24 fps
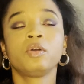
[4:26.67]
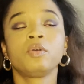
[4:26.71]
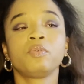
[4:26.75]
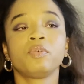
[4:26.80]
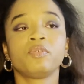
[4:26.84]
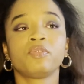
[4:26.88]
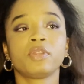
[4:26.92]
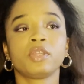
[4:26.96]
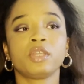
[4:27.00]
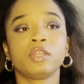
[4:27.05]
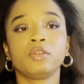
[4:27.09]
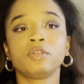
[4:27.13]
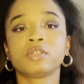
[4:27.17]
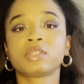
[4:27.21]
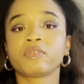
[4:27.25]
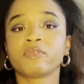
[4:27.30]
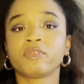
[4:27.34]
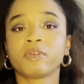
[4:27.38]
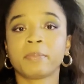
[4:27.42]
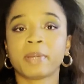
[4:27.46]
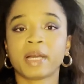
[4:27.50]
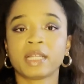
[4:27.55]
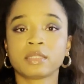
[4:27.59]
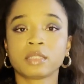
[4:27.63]
with the use of
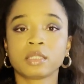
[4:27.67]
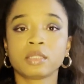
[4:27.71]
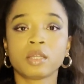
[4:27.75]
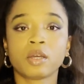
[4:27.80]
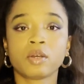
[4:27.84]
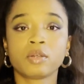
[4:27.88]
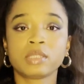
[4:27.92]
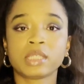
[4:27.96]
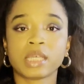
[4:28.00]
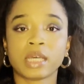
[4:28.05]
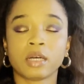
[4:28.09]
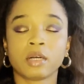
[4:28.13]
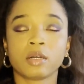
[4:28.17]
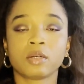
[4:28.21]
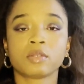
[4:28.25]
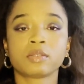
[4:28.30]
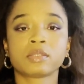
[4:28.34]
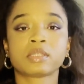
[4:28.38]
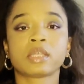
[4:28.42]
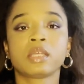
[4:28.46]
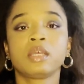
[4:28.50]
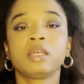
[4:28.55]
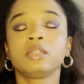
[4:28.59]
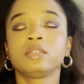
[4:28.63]
abandoned
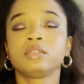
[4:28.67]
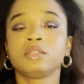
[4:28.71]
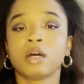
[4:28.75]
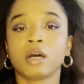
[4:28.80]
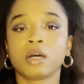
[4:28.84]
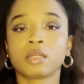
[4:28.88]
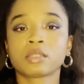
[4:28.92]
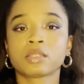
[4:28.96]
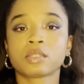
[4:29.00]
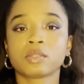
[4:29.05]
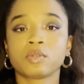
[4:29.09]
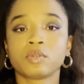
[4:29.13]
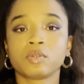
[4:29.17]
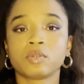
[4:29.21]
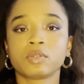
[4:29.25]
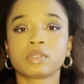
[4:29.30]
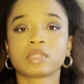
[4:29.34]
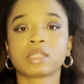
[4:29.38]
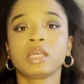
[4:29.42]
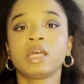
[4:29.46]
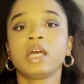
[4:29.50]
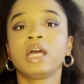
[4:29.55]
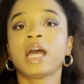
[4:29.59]
hotels, dance halls,